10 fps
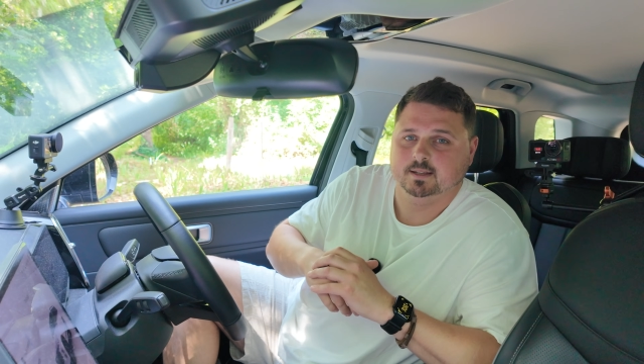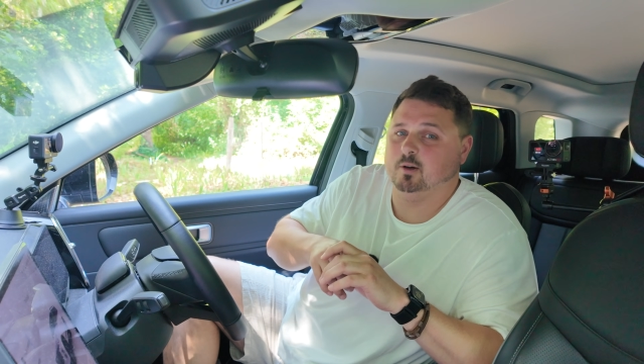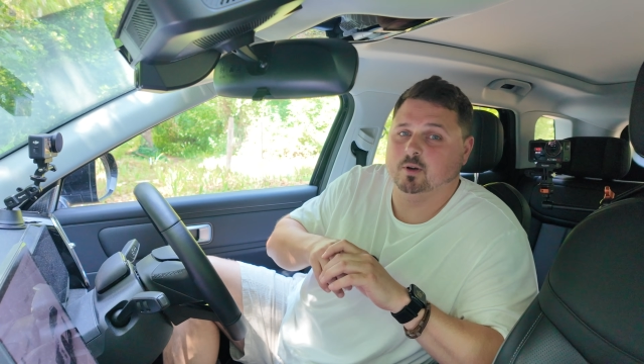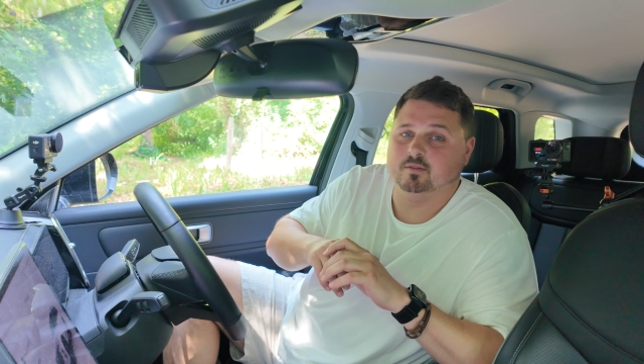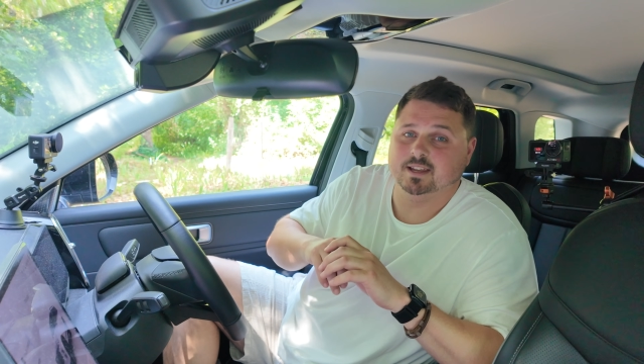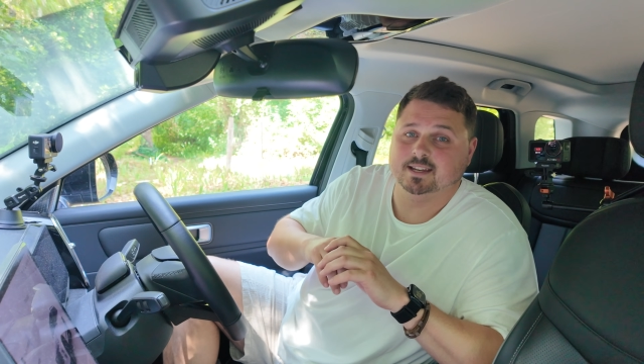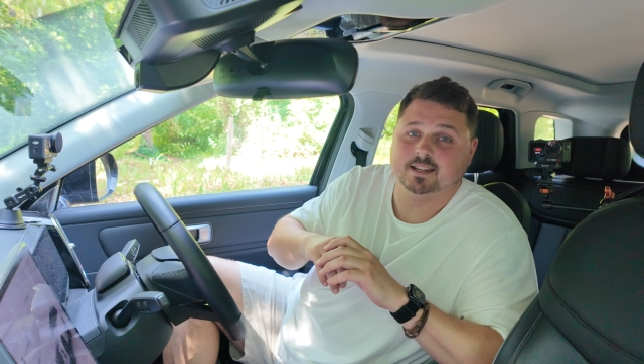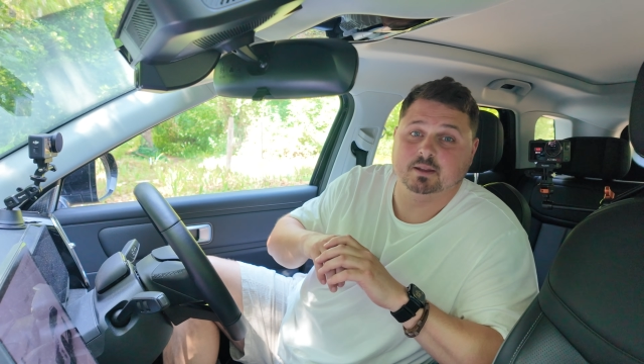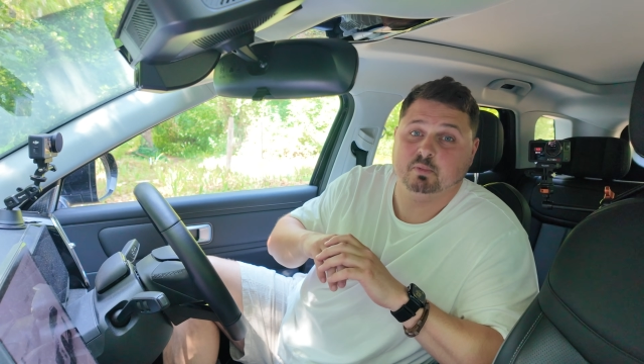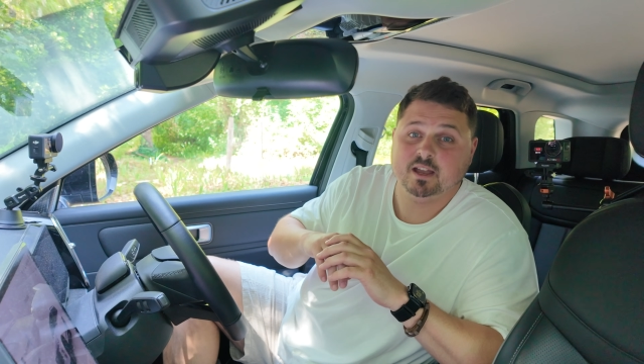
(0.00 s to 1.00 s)
I won't need
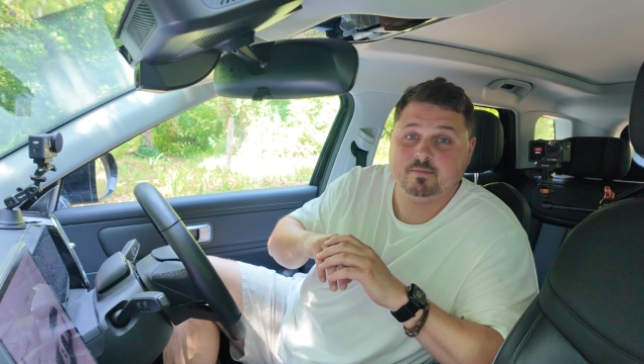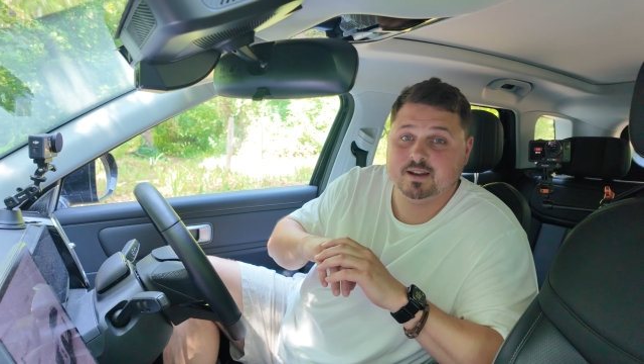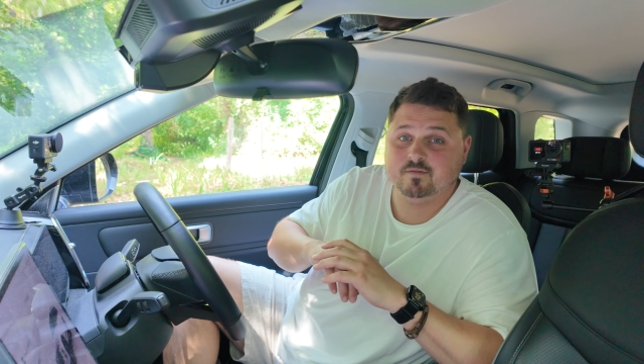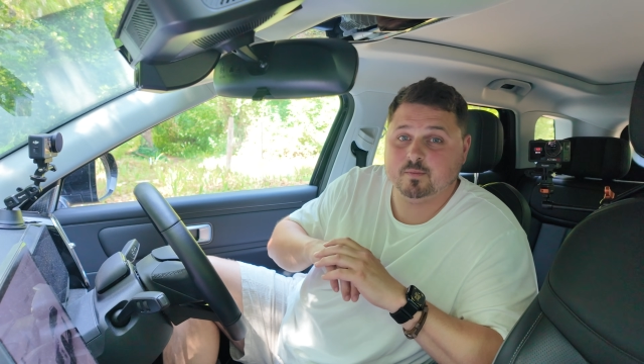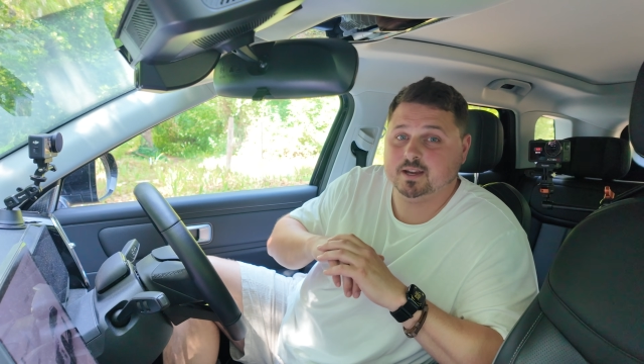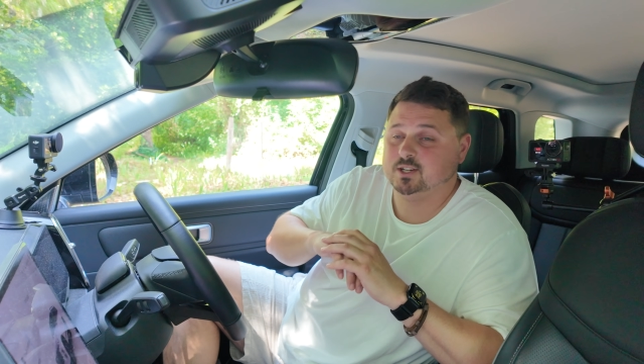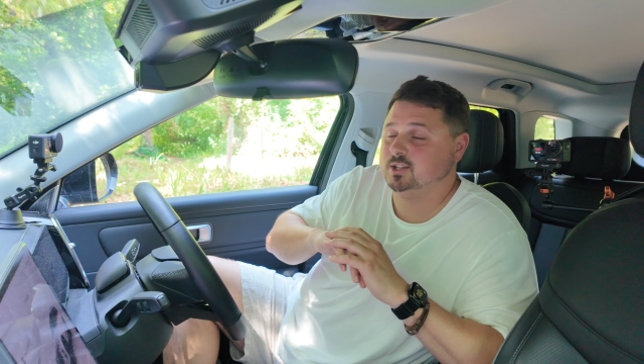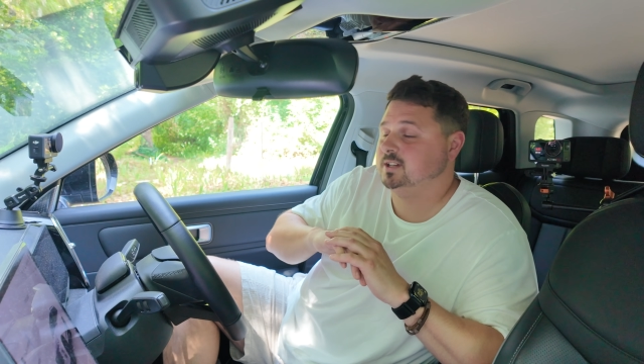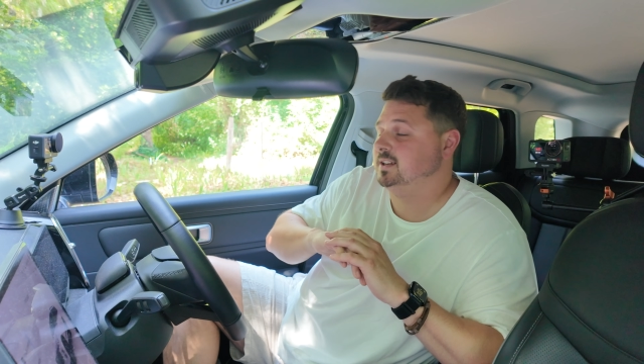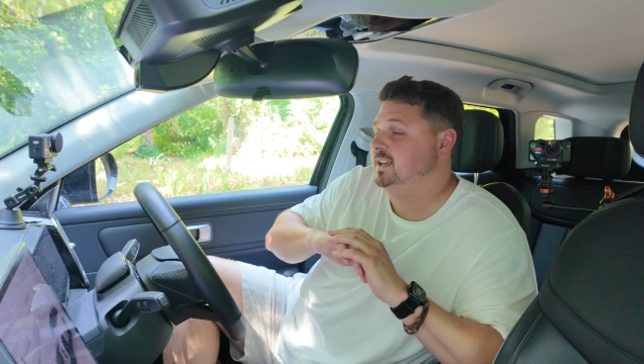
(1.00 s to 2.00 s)
any payment
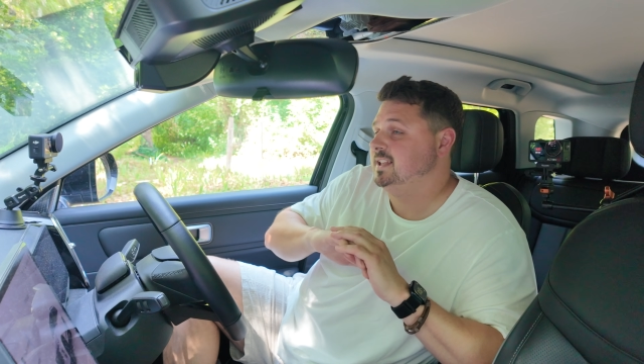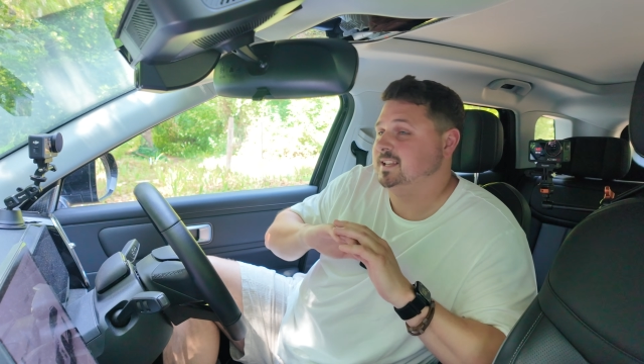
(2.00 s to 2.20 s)
information.